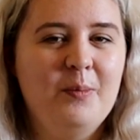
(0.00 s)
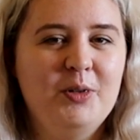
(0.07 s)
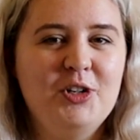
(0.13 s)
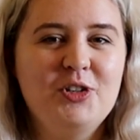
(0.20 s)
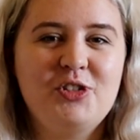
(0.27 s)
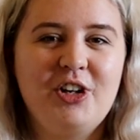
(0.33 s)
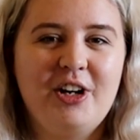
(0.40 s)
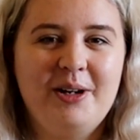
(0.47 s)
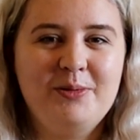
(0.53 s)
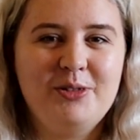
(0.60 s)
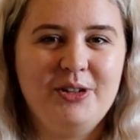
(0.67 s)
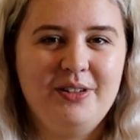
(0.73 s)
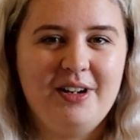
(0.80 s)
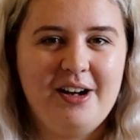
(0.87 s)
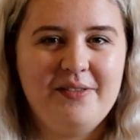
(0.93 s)
Usually I'm
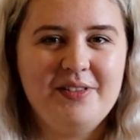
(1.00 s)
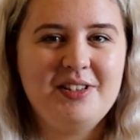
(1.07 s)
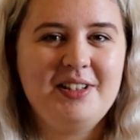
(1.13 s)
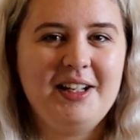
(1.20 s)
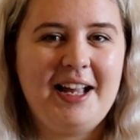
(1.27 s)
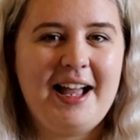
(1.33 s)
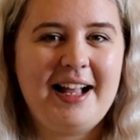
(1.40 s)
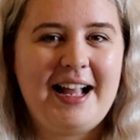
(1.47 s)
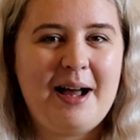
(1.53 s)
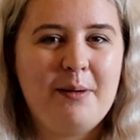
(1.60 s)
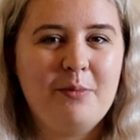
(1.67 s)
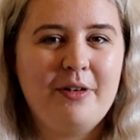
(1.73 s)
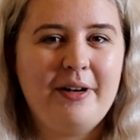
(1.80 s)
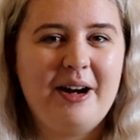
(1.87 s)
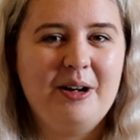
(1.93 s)
too nervous to get a
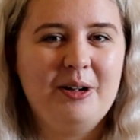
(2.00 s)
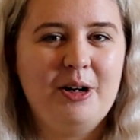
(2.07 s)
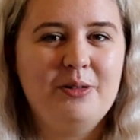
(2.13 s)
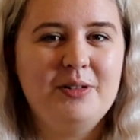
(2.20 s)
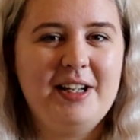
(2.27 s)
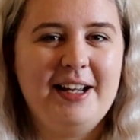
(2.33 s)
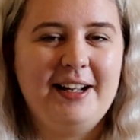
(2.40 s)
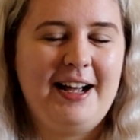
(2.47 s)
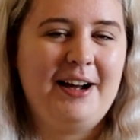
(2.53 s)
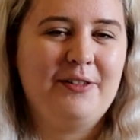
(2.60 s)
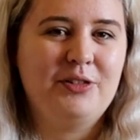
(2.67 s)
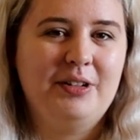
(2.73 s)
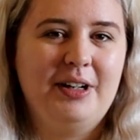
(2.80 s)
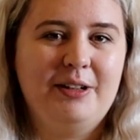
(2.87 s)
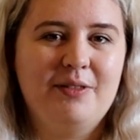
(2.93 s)
camera out and hold it, and I
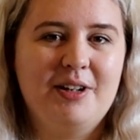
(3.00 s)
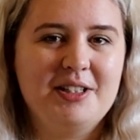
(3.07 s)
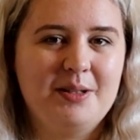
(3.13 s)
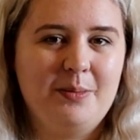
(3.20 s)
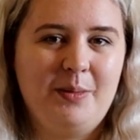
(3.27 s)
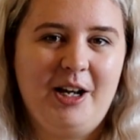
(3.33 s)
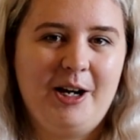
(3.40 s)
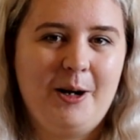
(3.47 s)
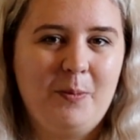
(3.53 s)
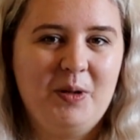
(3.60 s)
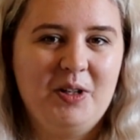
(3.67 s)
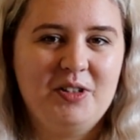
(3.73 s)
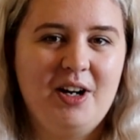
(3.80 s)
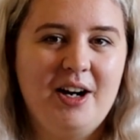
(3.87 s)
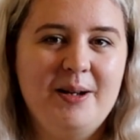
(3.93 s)
have to like ride something a
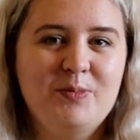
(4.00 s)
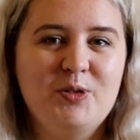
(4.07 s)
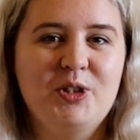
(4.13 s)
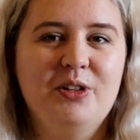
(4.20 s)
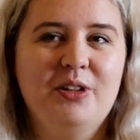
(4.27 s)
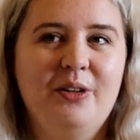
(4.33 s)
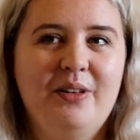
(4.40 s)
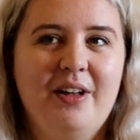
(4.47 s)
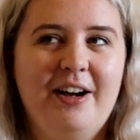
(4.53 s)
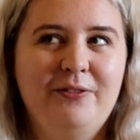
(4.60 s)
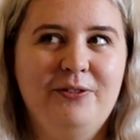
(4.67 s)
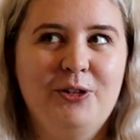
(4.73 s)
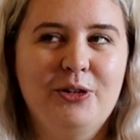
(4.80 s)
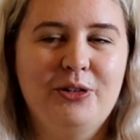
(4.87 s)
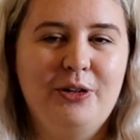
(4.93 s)
couple of times to know that
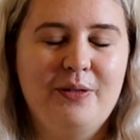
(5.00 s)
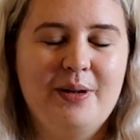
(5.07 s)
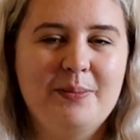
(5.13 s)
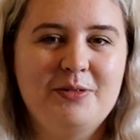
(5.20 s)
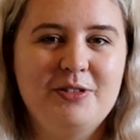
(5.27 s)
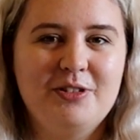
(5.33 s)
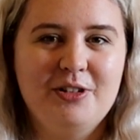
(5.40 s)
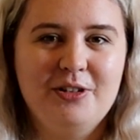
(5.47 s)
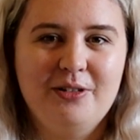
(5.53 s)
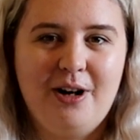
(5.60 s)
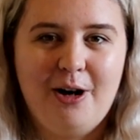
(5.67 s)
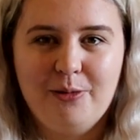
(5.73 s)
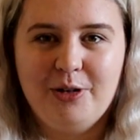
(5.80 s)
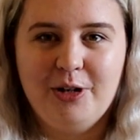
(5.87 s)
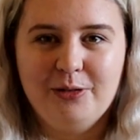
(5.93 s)
I've got the grip to
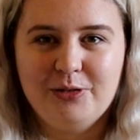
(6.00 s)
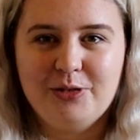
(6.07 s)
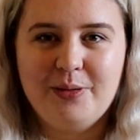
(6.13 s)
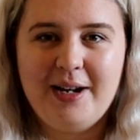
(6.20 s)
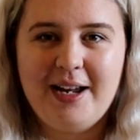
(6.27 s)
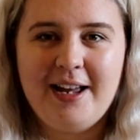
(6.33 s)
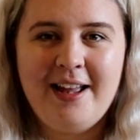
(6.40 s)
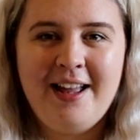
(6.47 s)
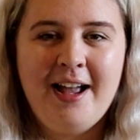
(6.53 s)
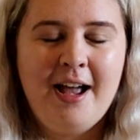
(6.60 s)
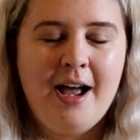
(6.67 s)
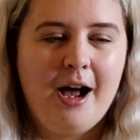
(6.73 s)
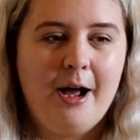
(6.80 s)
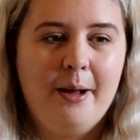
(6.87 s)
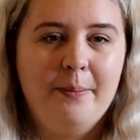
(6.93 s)
hold on to it,
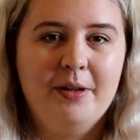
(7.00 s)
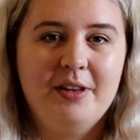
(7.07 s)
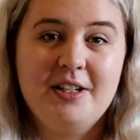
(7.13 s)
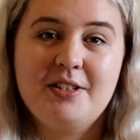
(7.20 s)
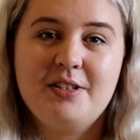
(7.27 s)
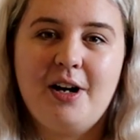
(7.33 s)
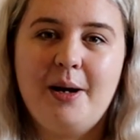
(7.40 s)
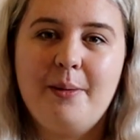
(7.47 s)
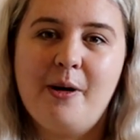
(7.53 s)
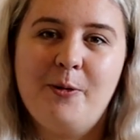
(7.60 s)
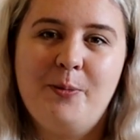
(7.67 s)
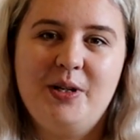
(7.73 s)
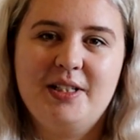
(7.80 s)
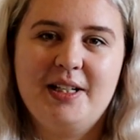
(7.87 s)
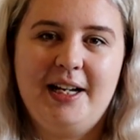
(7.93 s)
but this time
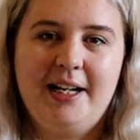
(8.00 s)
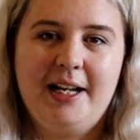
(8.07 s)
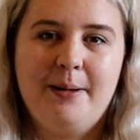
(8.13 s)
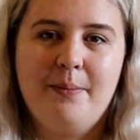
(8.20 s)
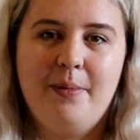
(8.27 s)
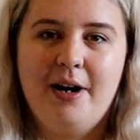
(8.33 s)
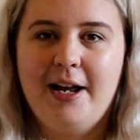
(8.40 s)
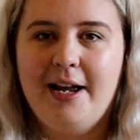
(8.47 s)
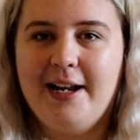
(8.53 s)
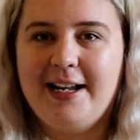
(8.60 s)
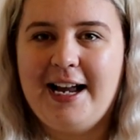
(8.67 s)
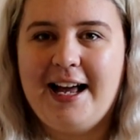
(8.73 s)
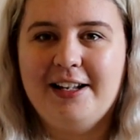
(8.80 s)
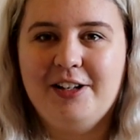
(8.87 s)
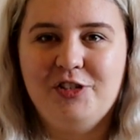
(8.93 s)
I'll be taking my
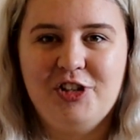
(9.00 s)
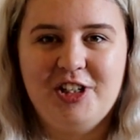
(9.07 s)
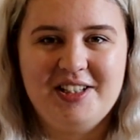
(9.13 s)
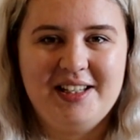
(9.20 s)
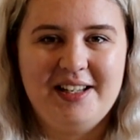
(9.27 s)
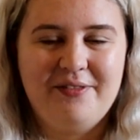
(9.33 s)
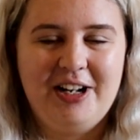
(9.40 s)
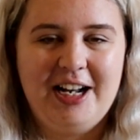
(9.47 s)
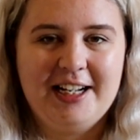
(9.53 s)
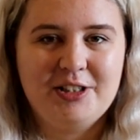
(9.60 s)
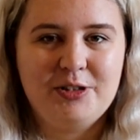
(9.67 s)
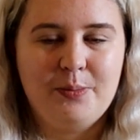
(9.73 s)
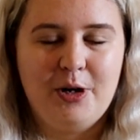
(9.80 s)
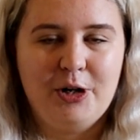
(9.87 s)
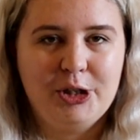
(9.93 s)
Canon
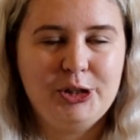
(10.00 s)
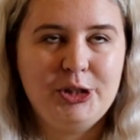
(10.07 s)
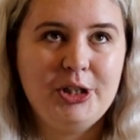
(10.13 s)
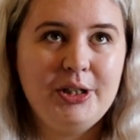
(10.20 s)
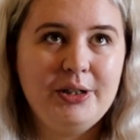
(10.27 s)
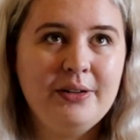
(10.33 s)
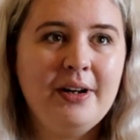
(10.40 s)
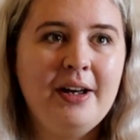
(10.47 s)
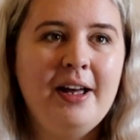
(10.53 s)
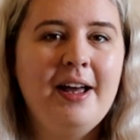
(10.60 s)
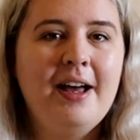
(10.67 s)
G7X Mark II,